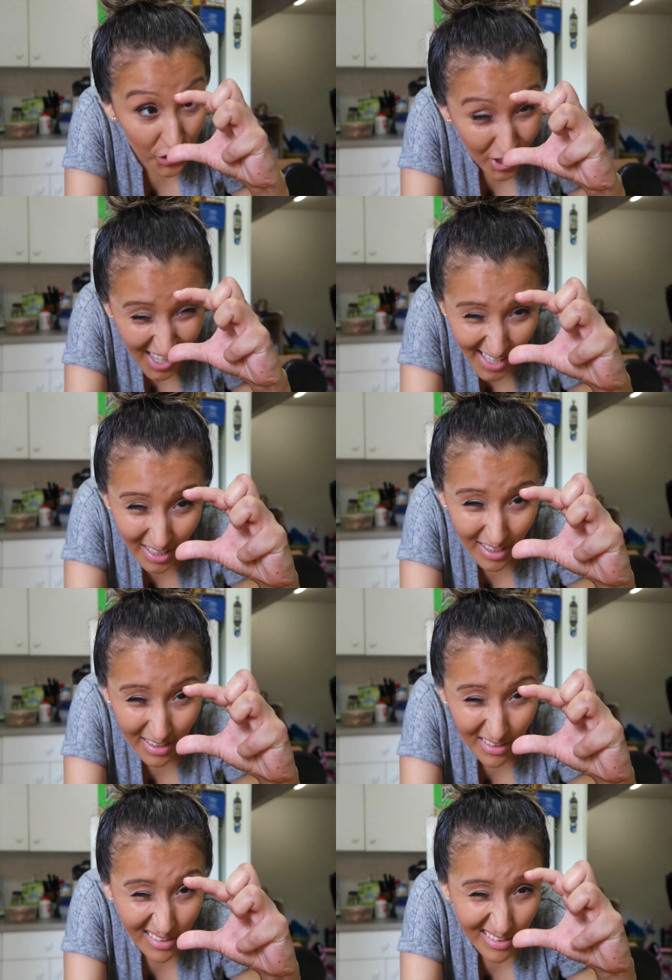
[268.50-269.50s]

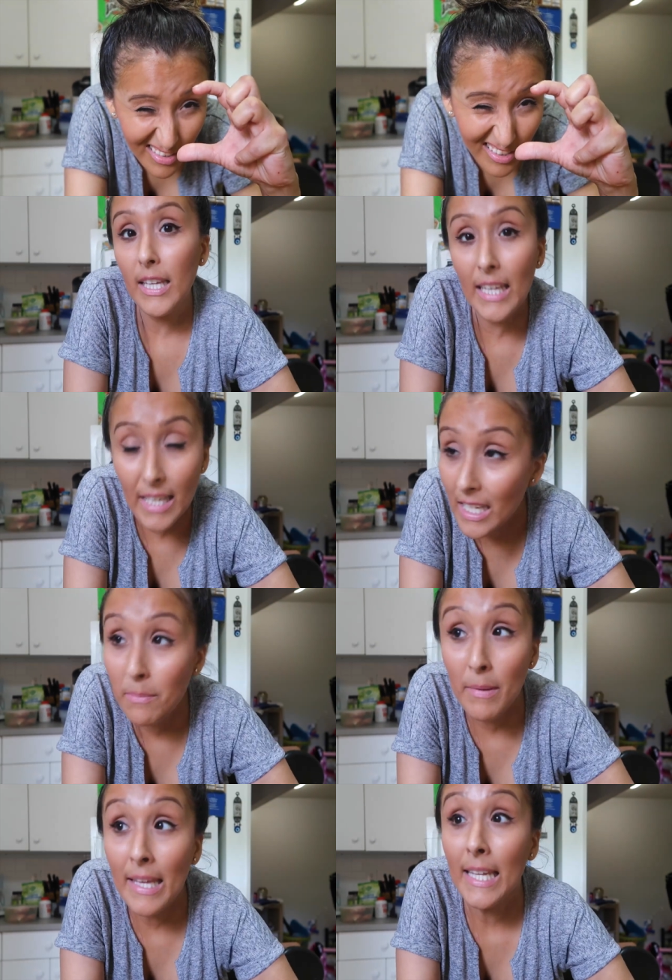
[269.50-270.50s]
thick!
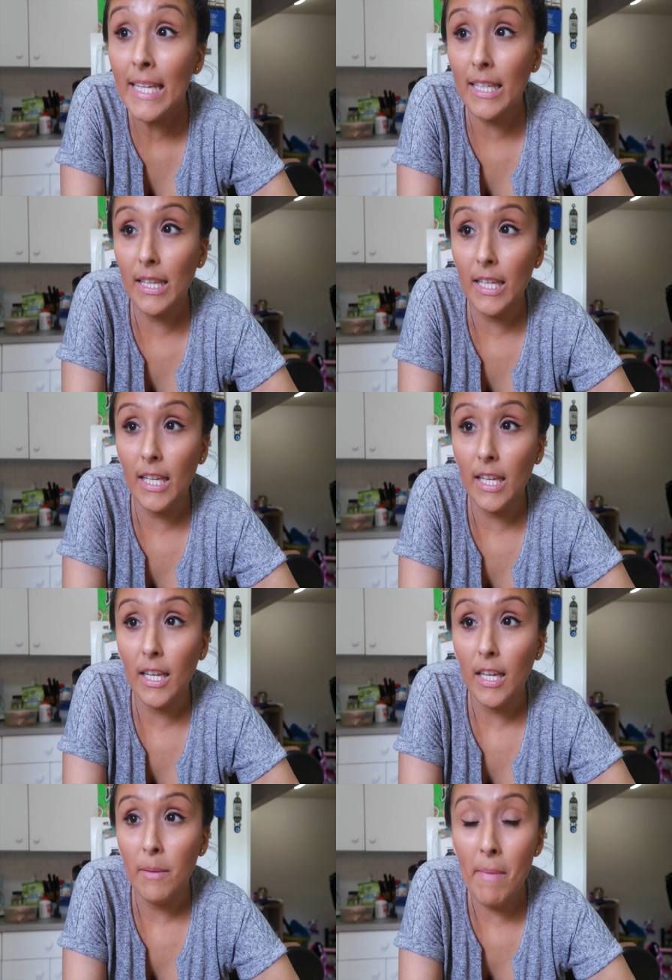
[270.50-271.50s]

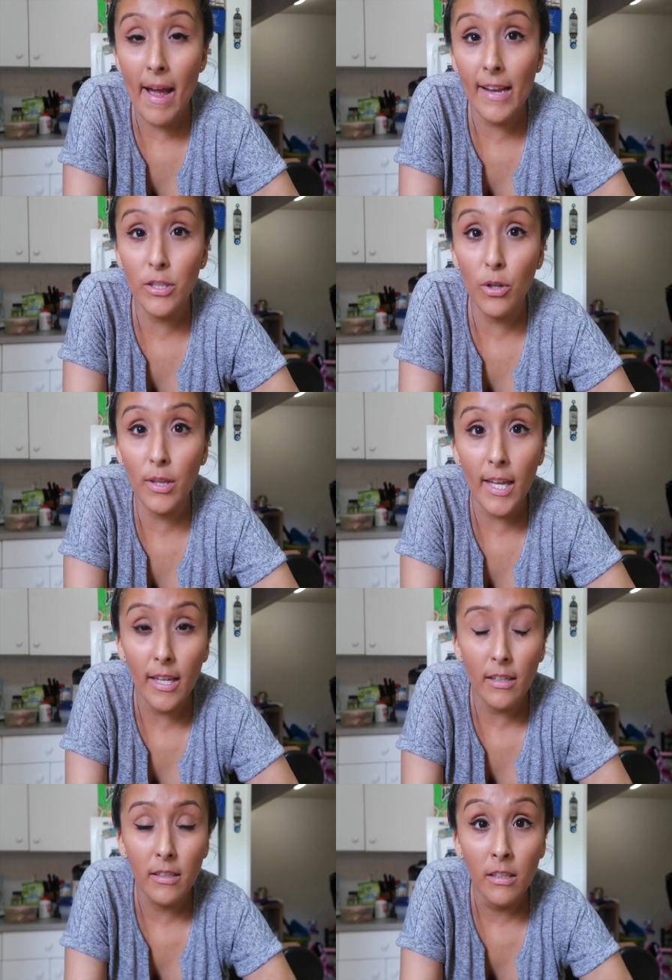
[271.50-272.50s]
Immediately, my eyes go
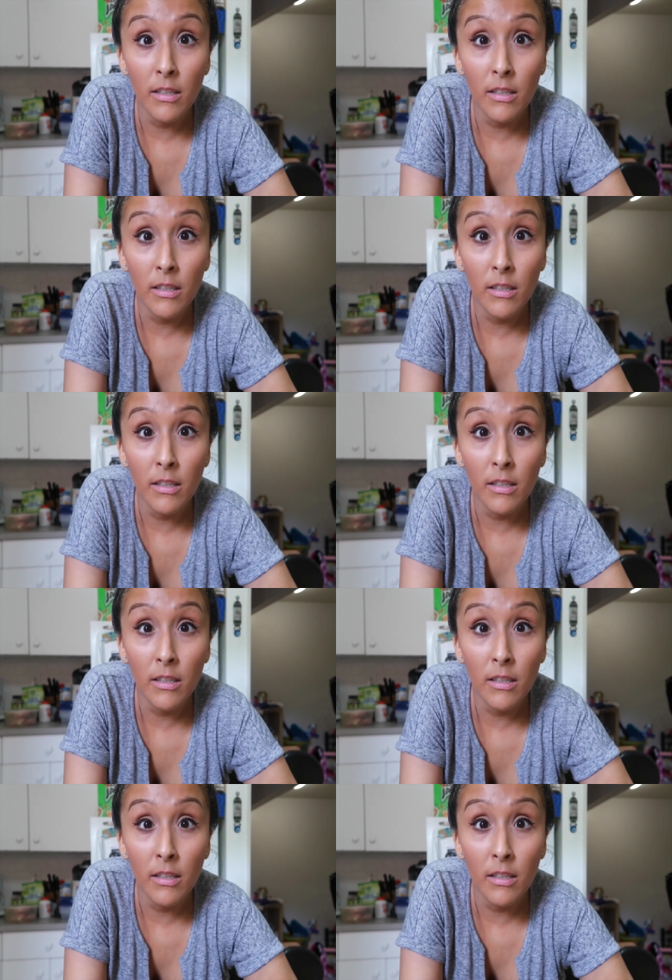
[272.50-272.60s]
like,